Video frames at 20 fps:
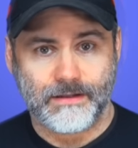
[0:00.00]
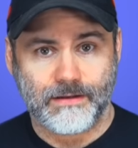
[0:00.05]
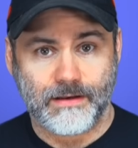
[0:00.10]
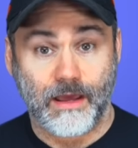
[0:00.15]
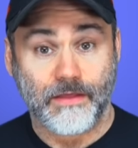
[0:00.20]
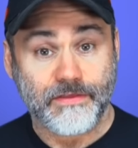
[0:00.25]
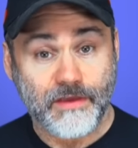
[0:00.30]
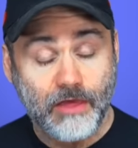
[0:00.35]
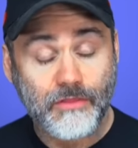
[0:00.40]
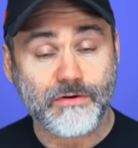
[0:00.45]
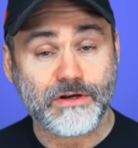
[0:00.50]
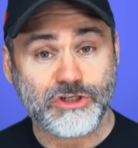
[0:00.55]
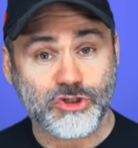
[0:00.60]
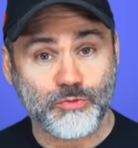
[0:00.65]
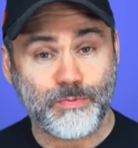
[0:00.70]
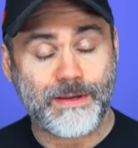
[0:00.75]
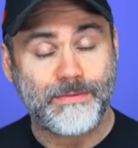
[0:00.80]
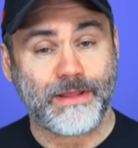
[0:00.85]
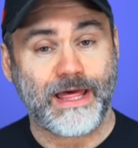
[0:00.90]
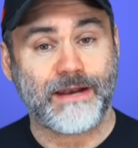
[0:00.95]
Now, the other
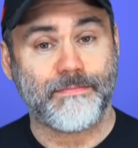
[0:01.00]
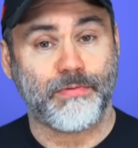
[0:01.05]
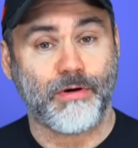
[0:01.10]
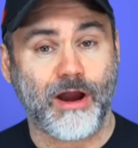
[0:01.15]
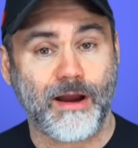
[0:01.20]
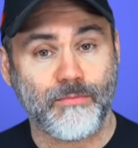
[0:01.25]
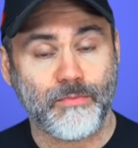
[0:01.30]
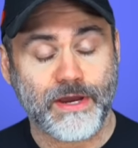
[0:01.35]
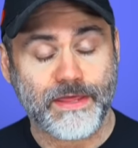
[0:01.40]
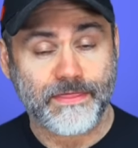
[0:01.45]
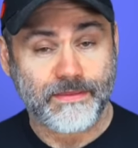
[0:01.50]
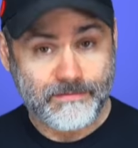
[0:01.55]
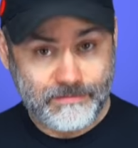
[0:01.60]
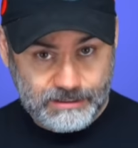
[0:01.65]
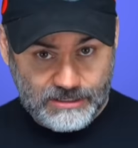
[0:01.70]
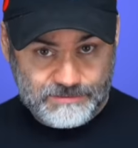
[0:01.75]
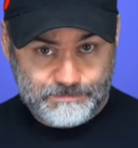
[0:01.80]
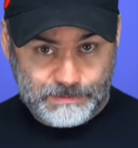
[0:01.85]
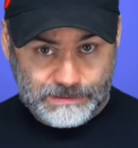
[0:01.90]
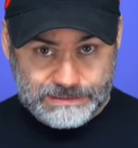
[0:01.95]
issue people had a problem with
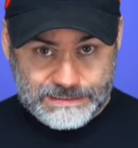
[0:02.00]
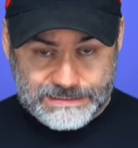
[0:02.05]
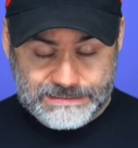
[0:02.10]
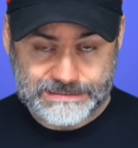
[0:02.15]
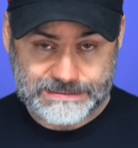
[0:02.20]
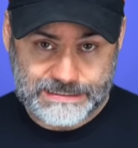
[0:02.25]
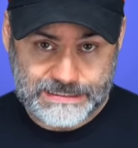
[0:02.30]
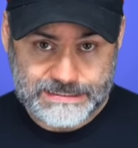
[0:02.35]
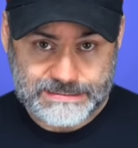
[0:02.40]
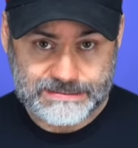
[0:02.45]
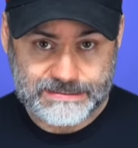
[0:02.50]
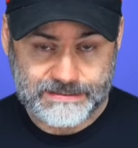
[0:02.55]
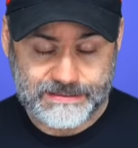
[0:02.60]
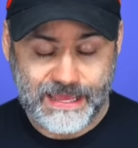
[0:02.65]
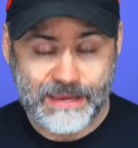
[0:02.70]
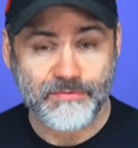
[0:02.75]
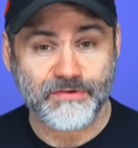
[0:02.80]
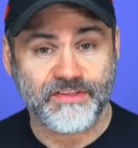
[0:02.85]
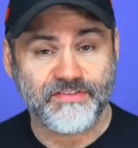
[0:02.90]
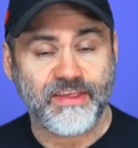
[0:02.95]
is ballistics.
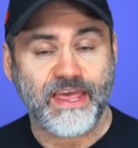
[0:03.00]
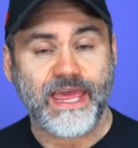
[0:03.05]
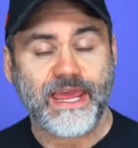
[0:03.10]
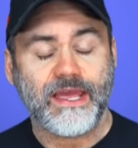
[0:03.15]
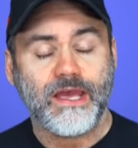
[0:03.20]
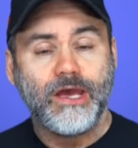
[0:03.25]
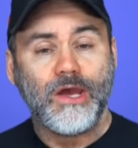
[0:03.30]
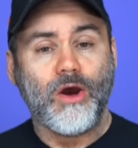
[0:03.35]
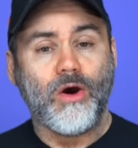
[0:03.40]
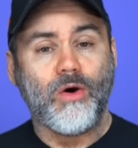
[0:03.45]
They would say,